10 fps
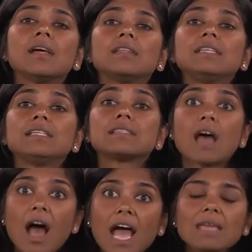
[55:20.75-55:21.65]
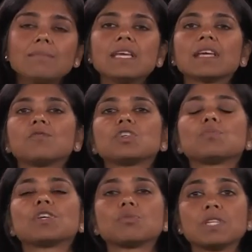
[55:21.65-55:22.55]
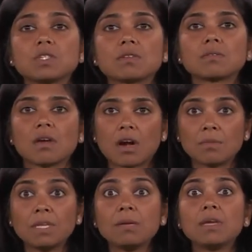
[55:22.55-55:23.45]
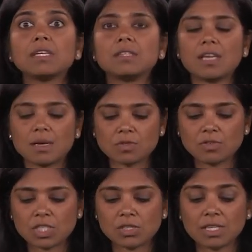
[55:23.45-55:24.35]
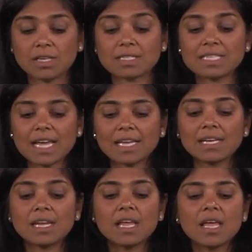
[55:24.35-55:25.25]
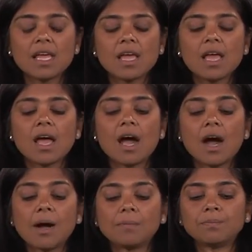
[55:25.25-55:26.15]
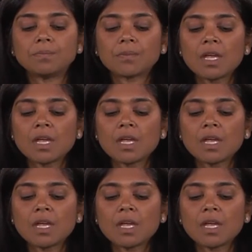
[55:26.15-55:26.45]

the timing at which measurements are being made in the observational data. Second, um,